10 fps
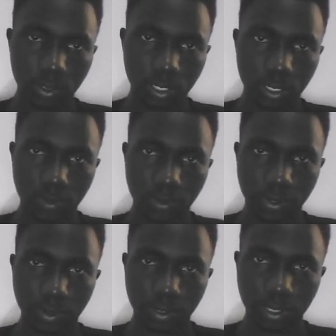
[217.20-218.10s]
a
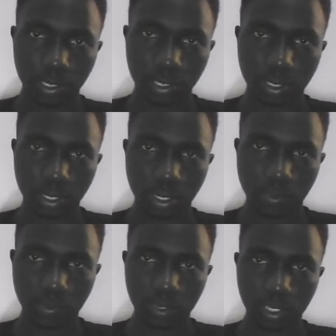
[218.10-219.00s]
recognized
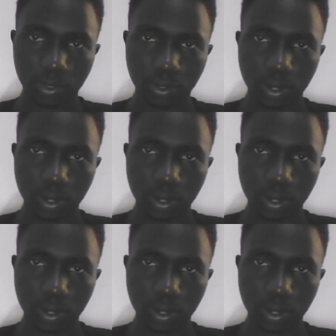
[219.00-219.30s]
abbreviation,